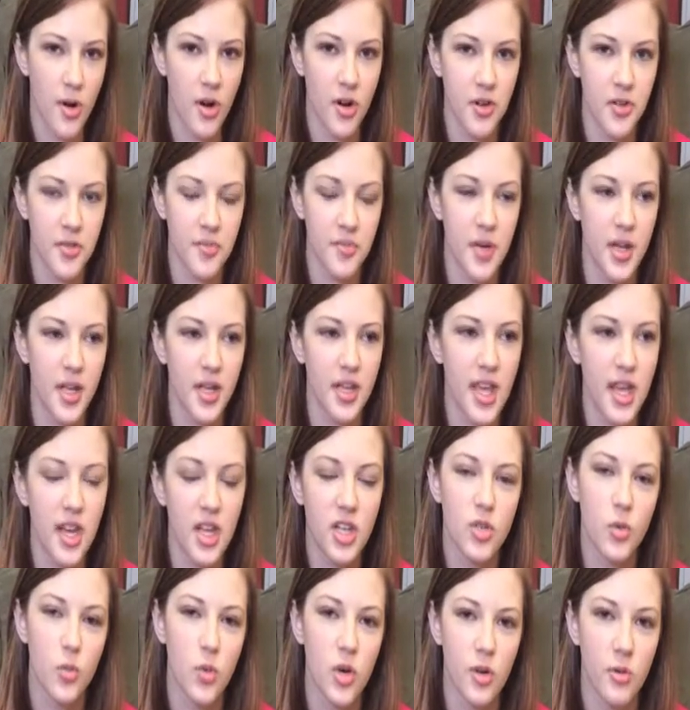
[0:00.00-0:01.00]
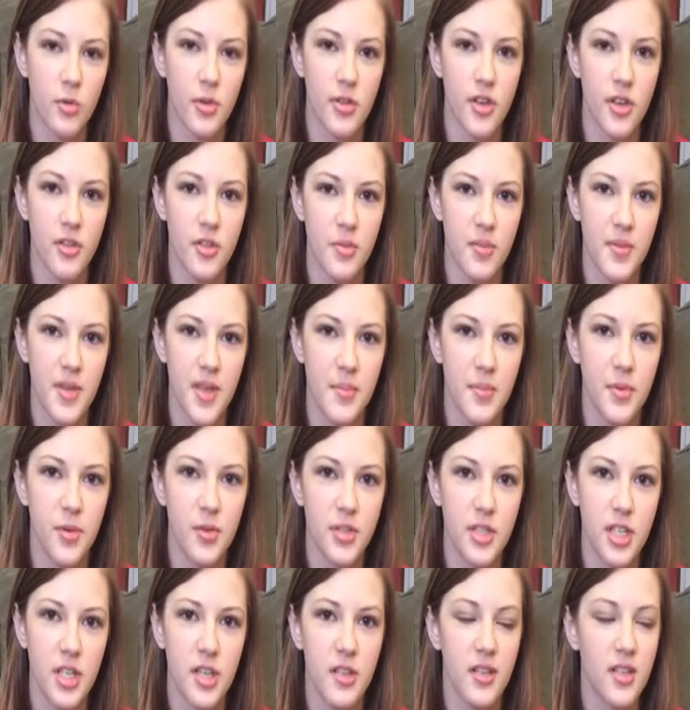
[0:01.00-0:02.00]
part, but getting to work with other
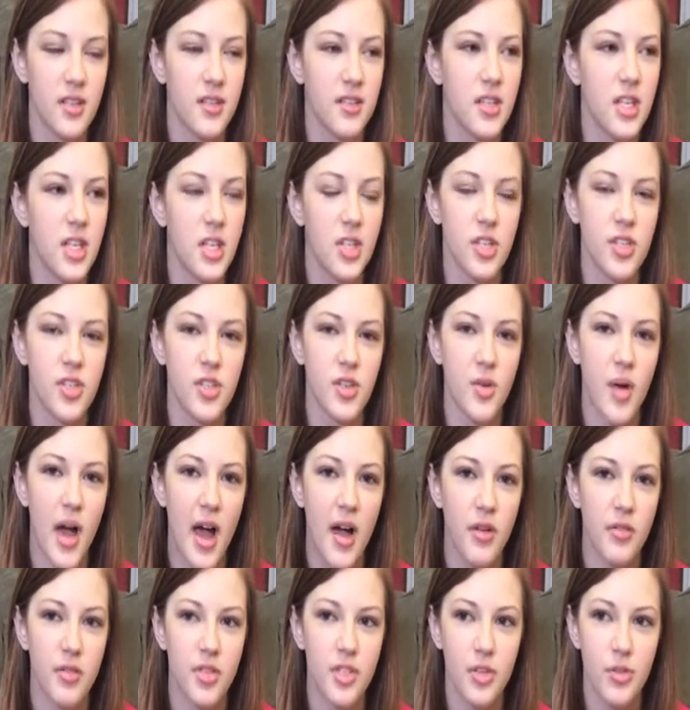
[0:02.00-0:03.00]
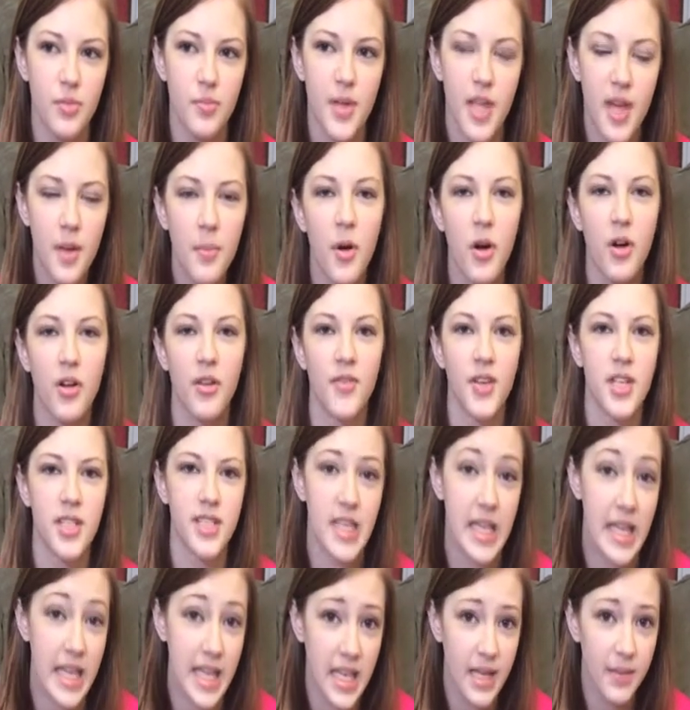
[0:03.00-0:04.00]
people, te- teaches you how to be a part of a
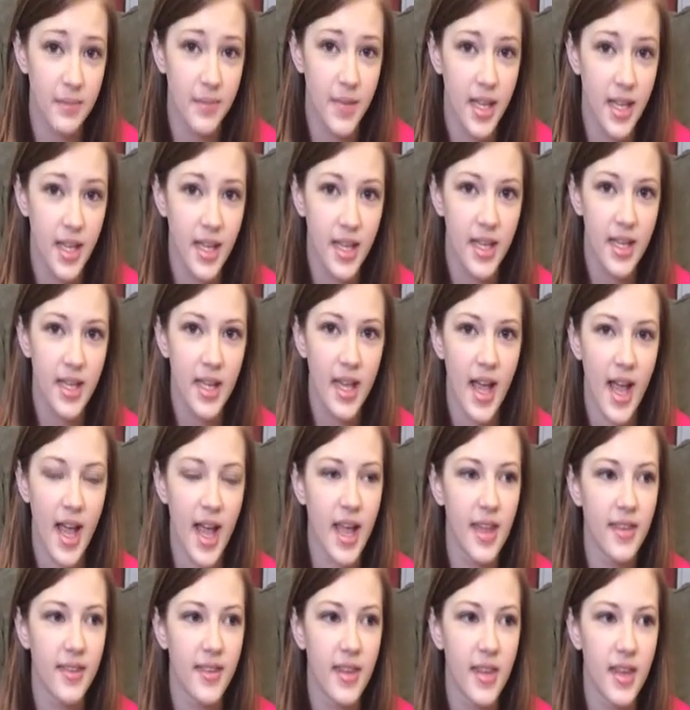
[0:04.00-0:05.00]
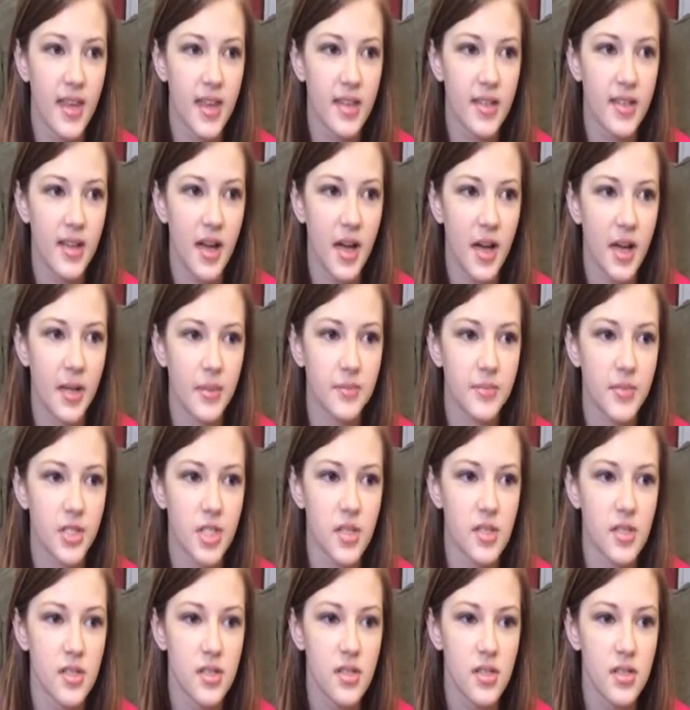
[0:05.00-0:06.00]
team, and that um,
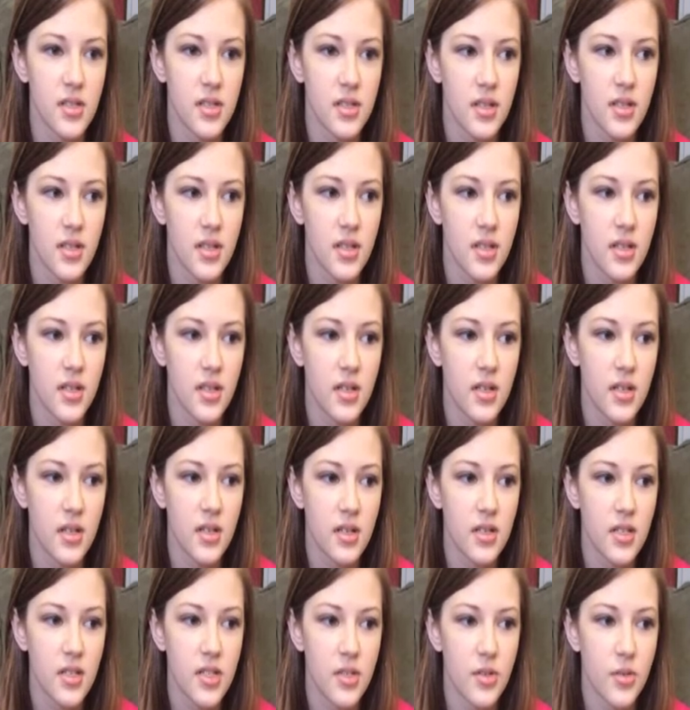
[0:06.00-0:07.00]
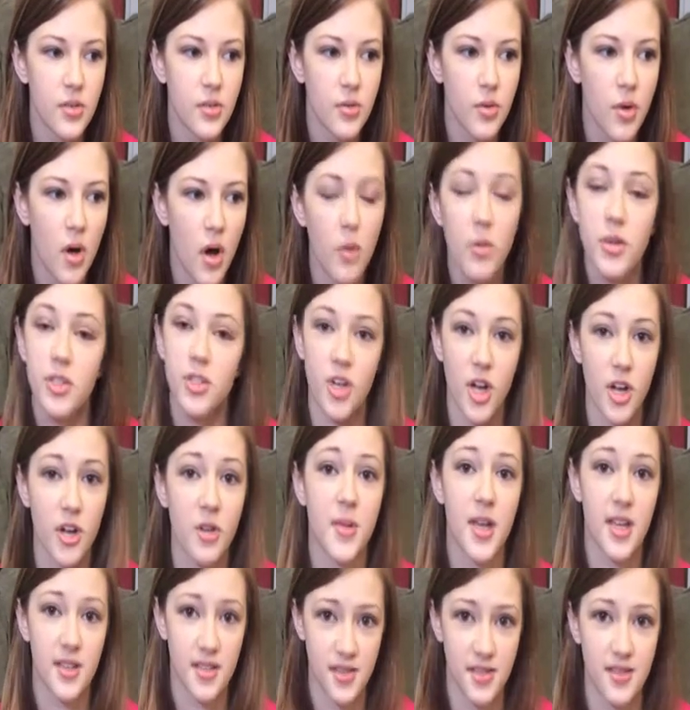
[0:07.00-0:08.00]
just to always try your
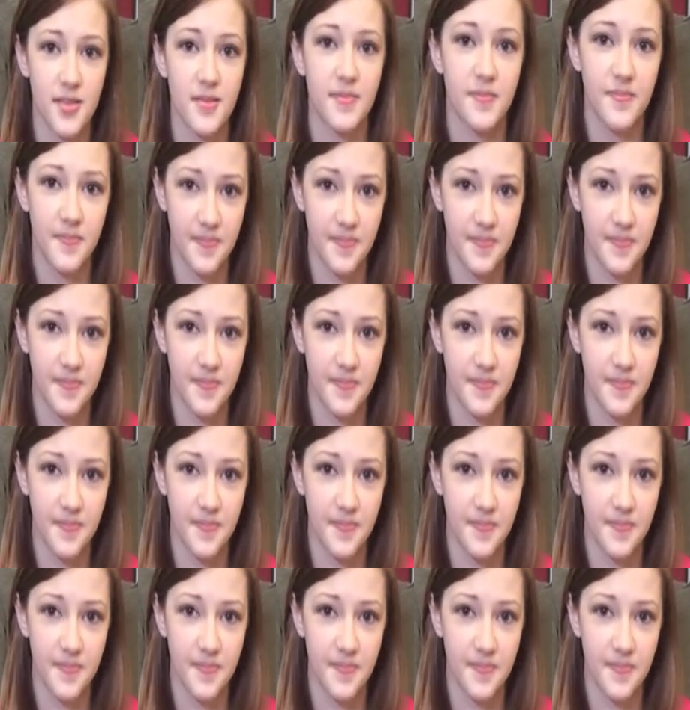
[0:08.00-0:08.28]
best.